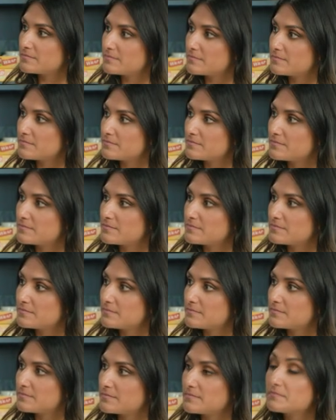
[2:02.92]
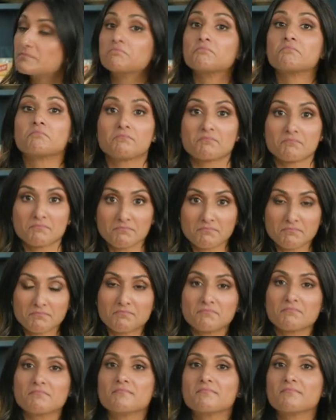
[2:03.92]

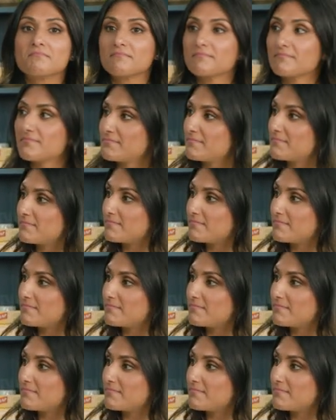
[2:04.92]
This person isn't speaking.